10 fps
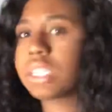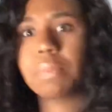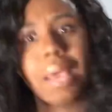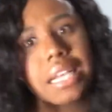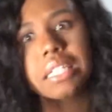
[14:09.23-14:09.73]

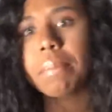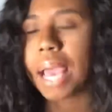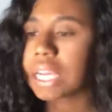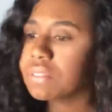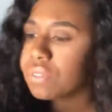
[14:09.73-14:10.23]
Just pacing
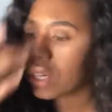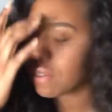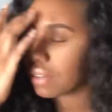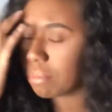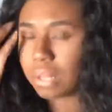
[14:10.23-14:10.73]
back and
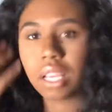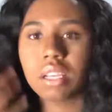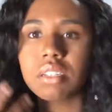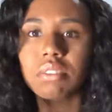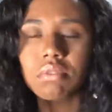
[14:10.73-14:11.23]
forth. And I'm like,